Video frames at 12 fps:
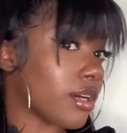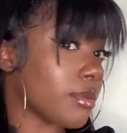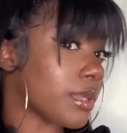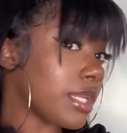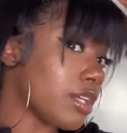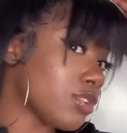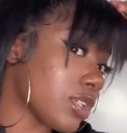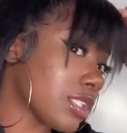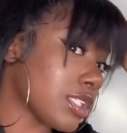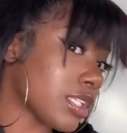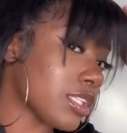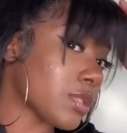And as you can see,
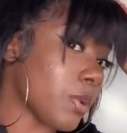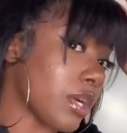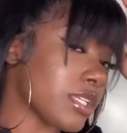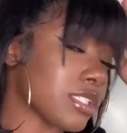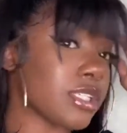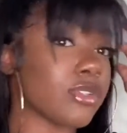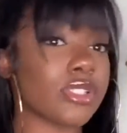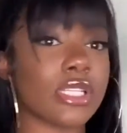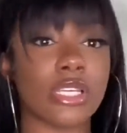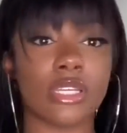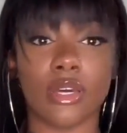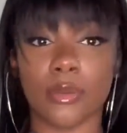this part is still
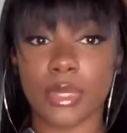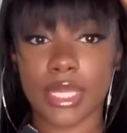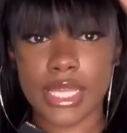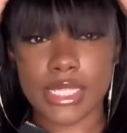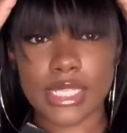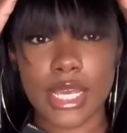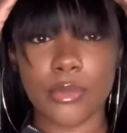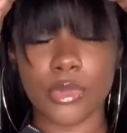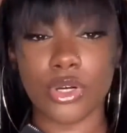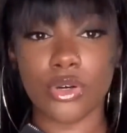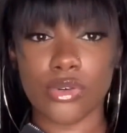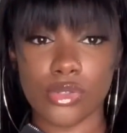sticking up. But as time
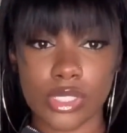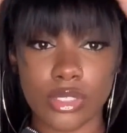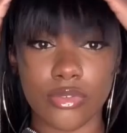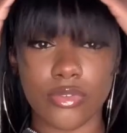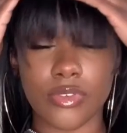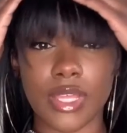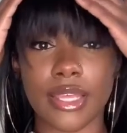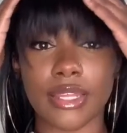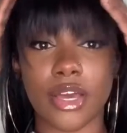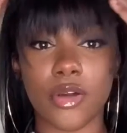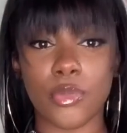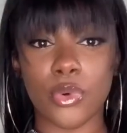goes, it'll flatten
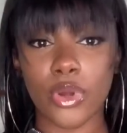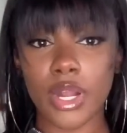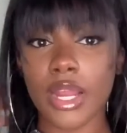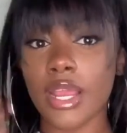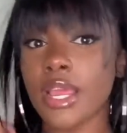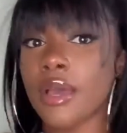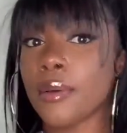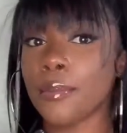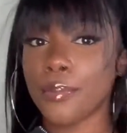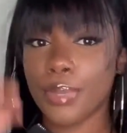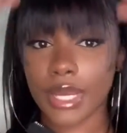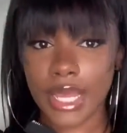out more.
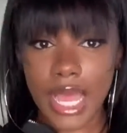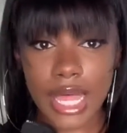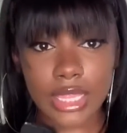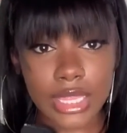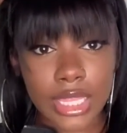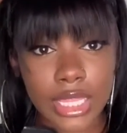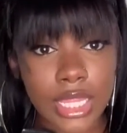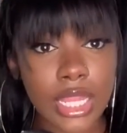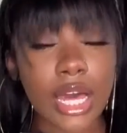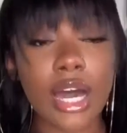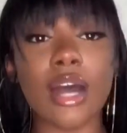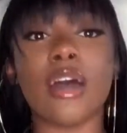But I
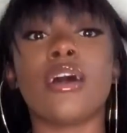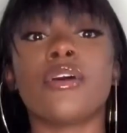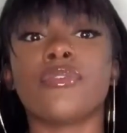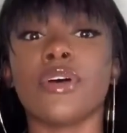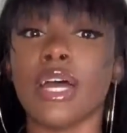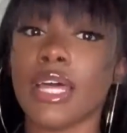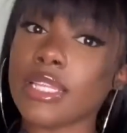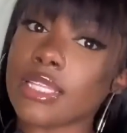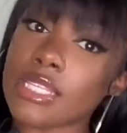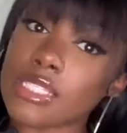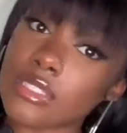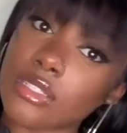love
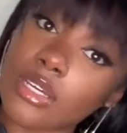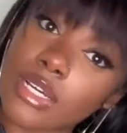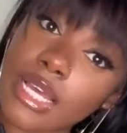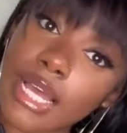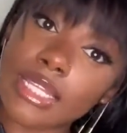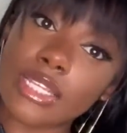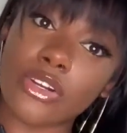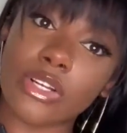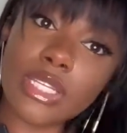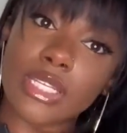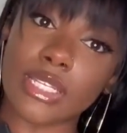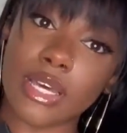this look. I literally
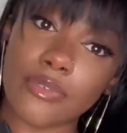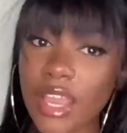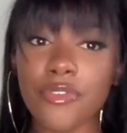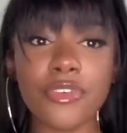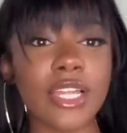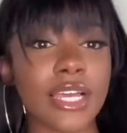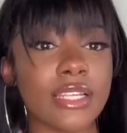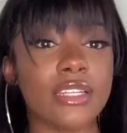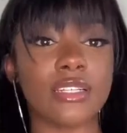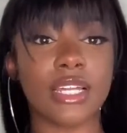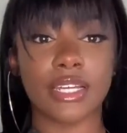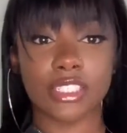love feel like I look
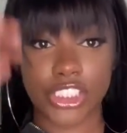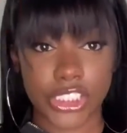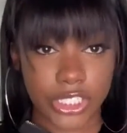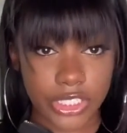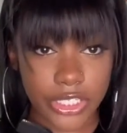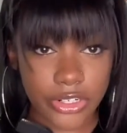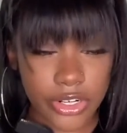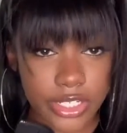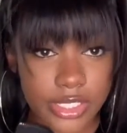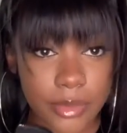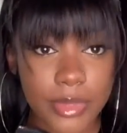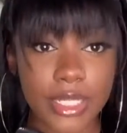like a cheerleader or
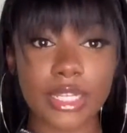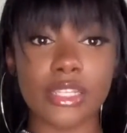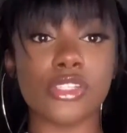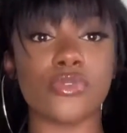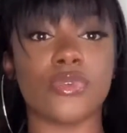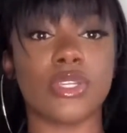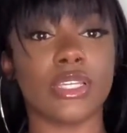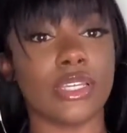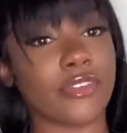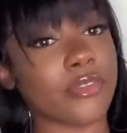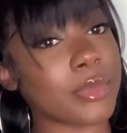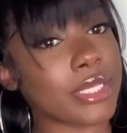something. And it's really
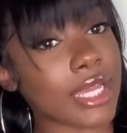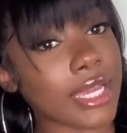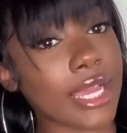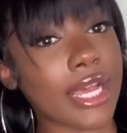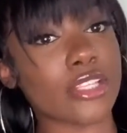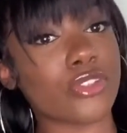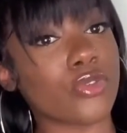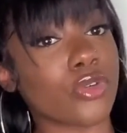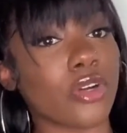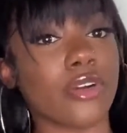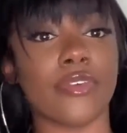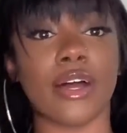giving me like high school
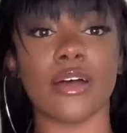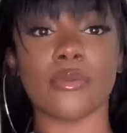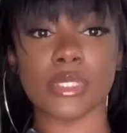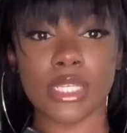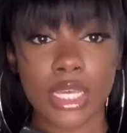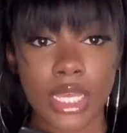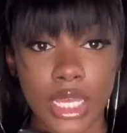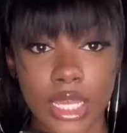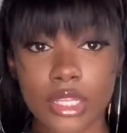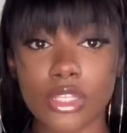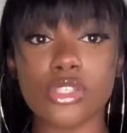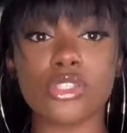girl vibes. And
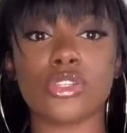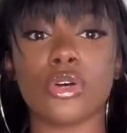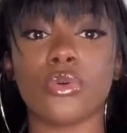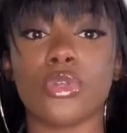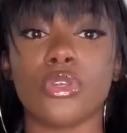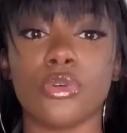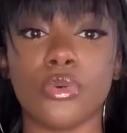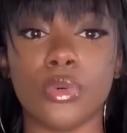it's so cute.